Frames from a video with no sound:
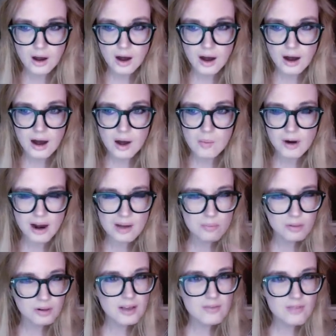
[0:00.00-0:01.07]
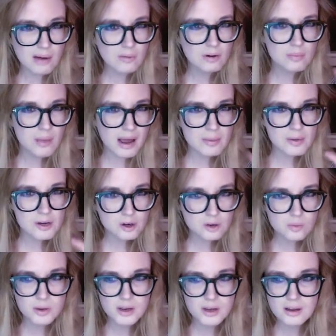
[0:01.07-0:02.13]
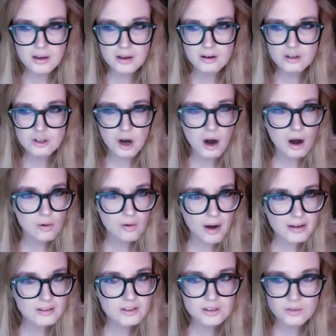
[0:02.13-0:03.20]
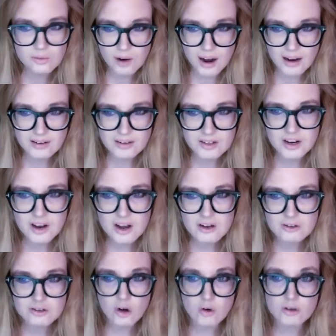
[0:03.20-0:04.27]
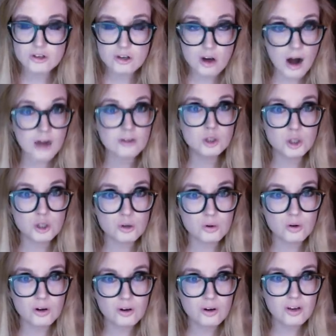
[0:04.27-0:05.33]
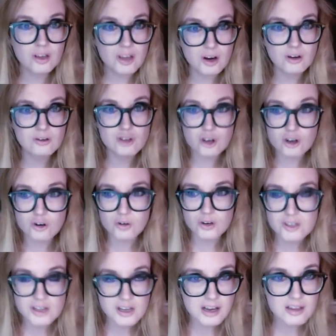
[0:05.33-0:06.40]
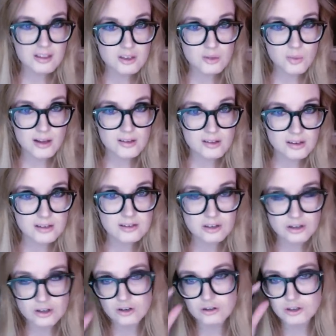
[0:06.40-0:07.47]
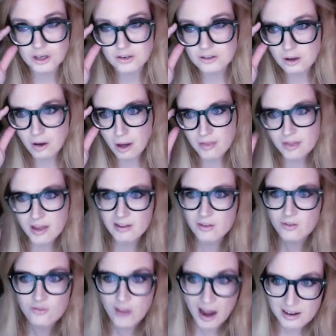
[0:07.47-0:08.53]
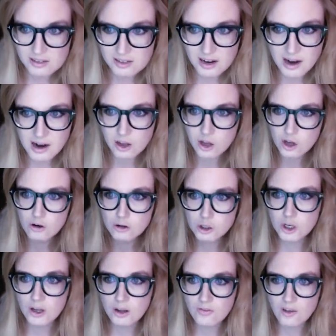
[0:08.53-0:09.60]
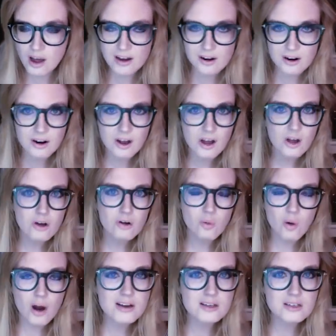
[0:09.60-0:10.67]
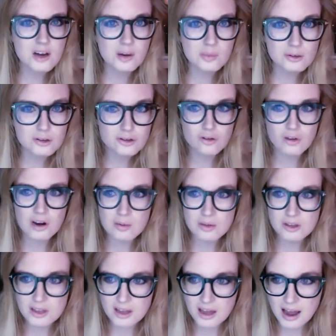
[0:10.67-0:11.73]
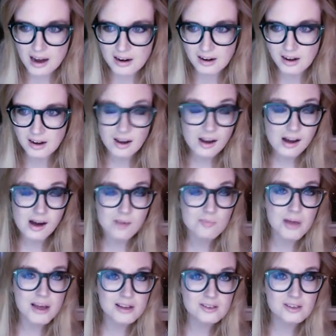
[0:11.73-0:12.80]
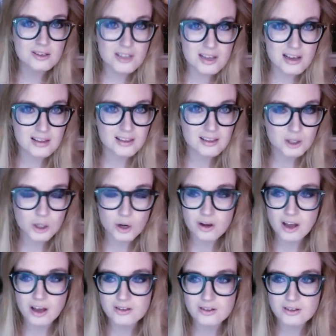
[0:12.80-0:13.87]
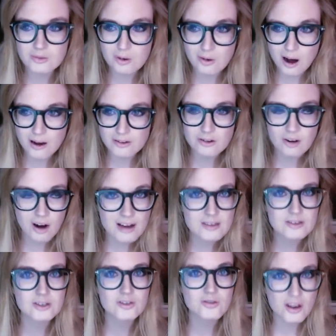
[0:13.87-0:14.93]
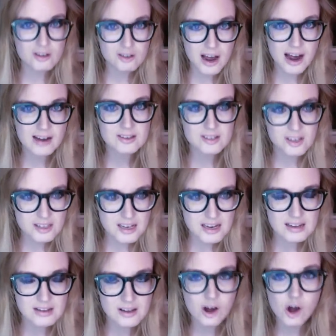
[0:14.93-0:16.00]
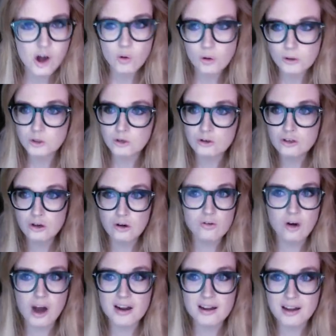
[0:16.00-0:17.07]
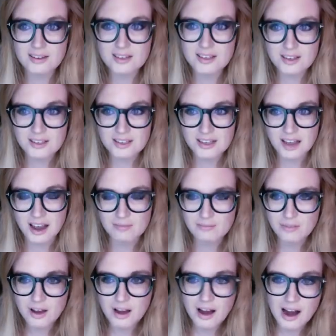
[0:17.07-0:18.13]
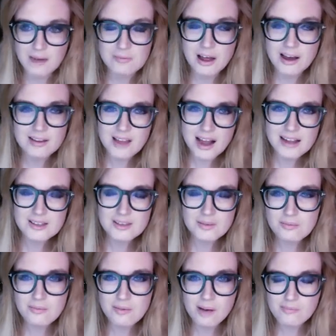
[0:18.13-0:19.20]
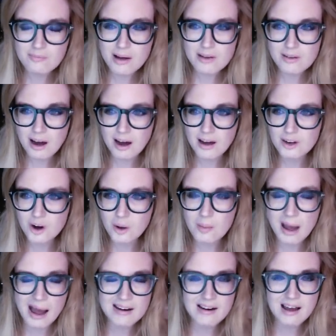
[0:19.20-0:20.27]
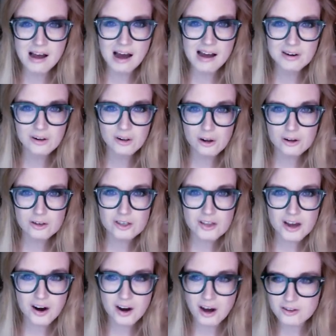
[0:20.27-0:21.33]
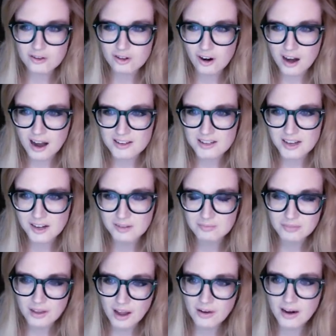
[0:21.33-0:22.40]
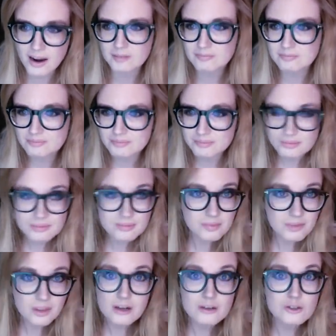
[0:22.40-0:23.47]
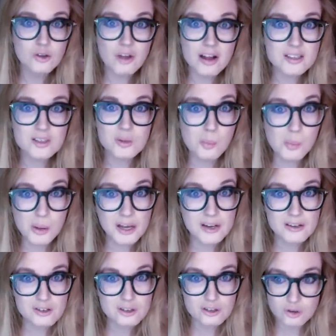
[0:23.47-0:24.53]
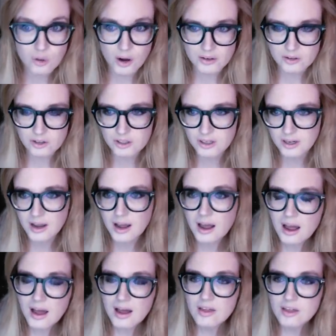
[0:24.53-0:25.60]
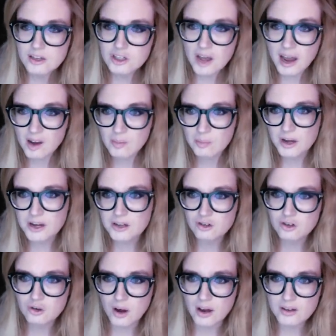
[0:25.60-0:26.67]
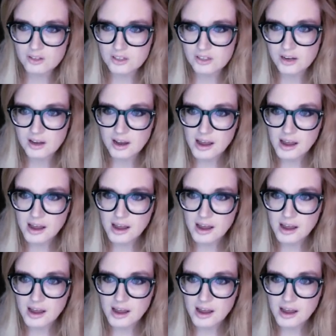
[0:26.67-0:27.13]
Uh, but I believe that one maybe could be Taweret, right? So is Khonshu here too? Is he in this mental institution? So I'm, that's fascinating. Huge cliffhanger, great double scream at the end amazing teeth showcases Oscar Isaac's fantastic teeth, which look so great against his skin. I'm like, that's some, uh, you know, matinee idol looks there, Oscar Isaac. All right. So that's the biggest twist. The second biggest twist